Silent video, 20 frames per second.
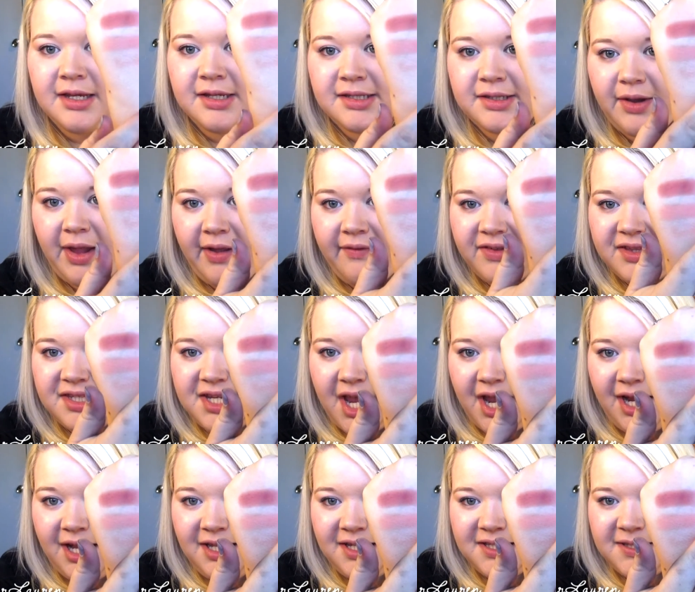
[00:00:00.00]
So I have a
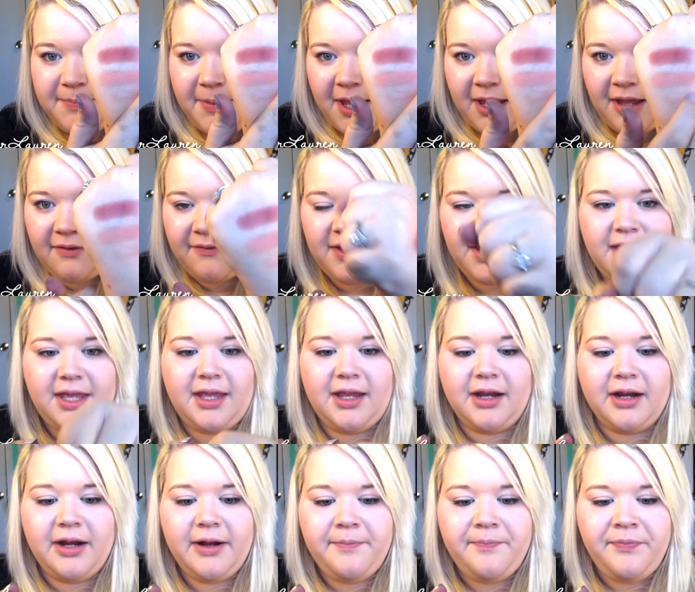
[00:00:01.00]
tiny speck of it
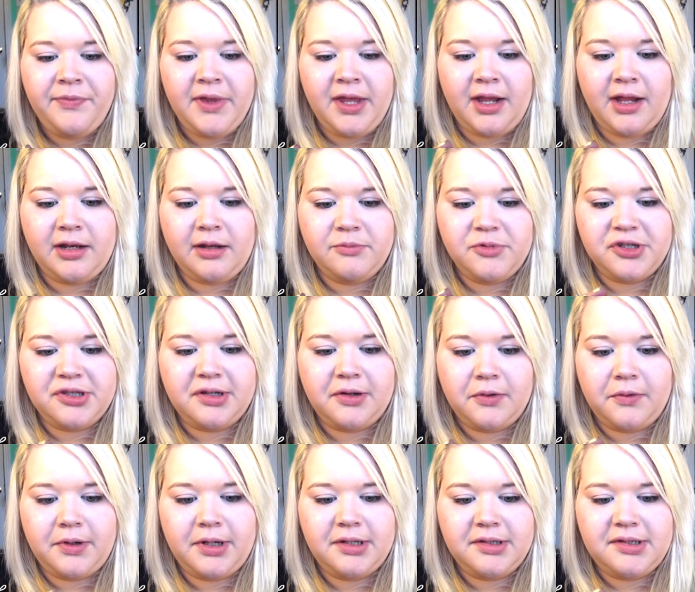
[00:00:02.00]
here, and I'm just
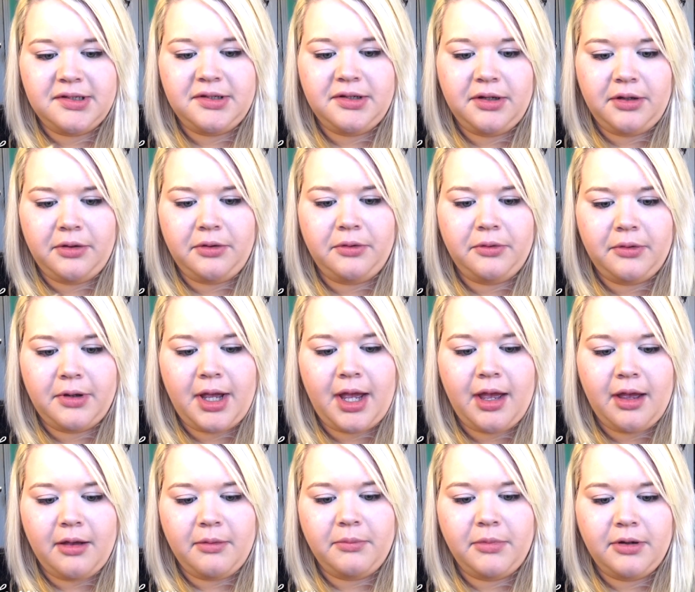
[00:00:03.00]
going to
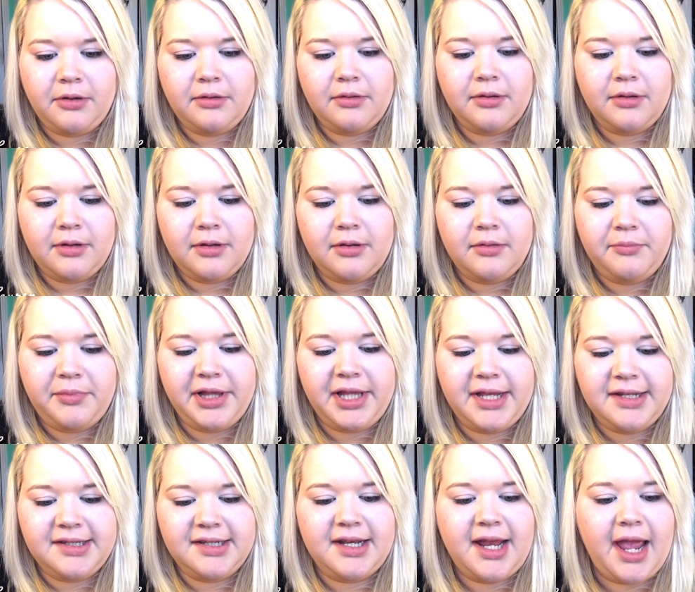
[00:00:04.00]

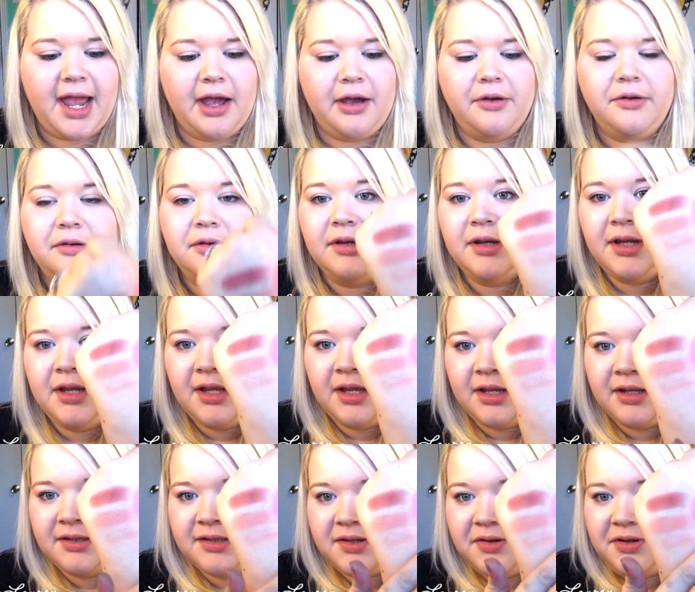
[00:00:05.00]
blend it out.
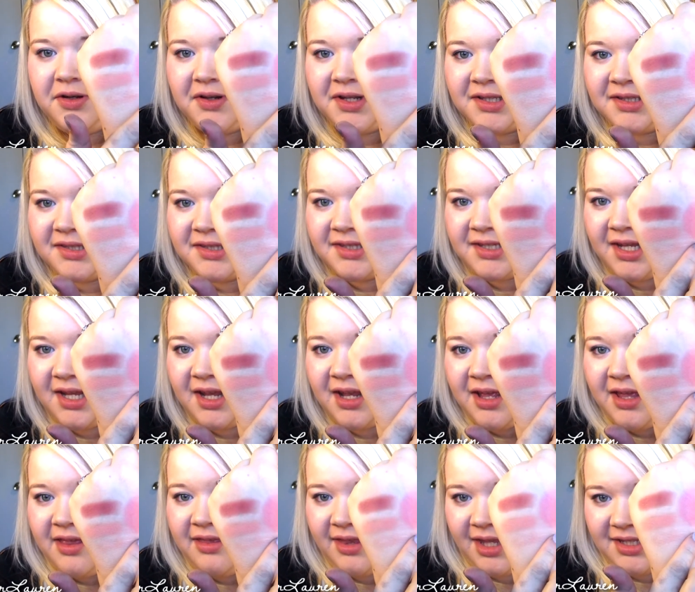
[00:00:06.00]
And so you can see
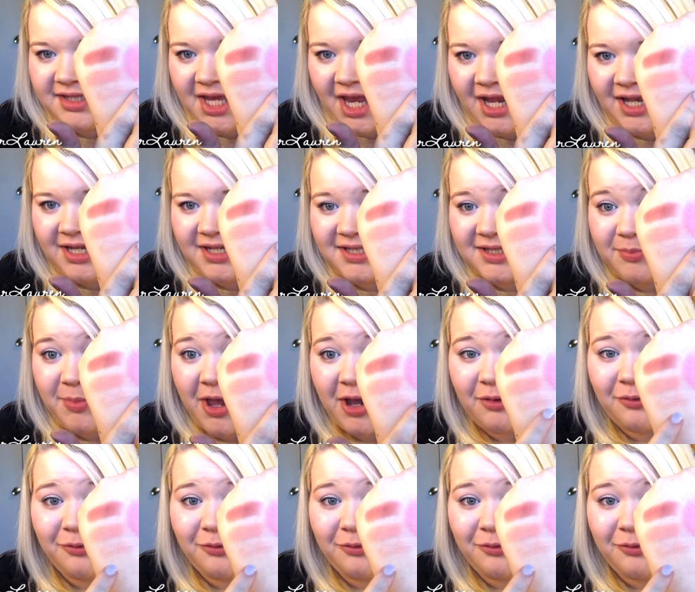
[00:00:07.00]
that tiny speck